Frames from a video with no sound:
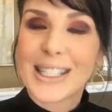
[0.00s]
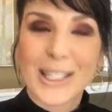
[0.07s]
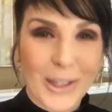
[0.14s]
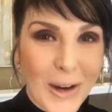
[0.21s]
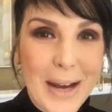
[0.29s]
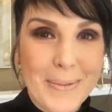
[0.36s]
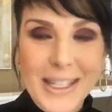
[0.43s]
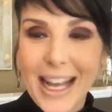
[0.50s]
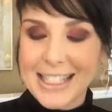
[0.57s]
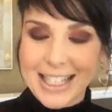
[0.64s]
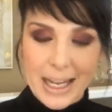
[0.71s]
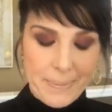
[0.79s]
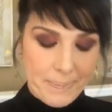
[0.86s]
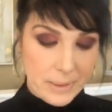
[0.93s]
Scream
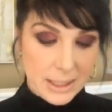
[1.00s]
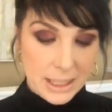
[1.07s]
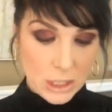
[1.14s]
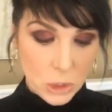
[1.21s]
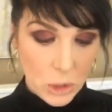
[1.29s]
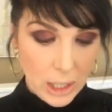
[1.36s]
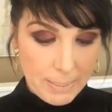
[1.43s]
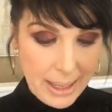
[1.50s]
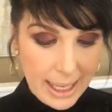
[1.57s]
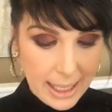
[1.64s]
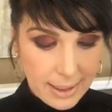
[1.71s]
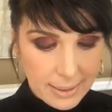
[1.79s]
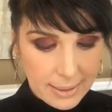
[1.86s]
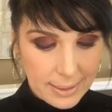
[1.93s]
Sexy. Is it
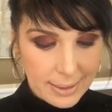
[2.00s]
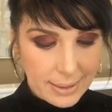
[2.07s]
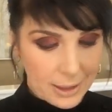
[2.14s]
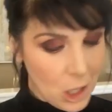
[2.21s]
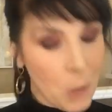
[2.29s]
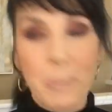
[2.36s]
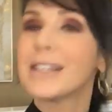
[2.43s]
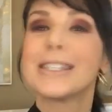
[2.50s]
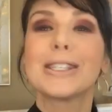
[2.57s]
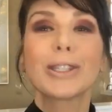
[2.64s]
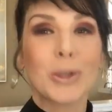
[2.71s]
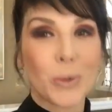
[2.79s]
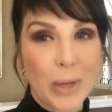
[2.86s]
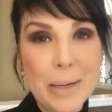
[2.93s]
screaming? Nope, it's
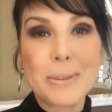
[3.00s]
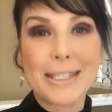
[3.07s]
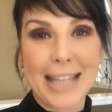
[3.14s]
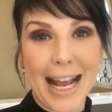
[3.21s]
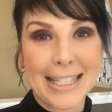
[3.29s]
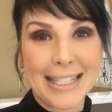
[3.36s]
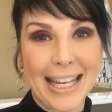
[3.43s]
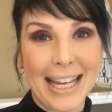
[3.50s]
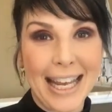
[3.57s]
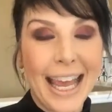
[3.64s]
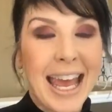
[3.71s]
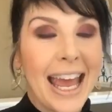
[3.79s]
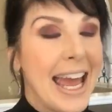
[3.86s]
Scream Sexy.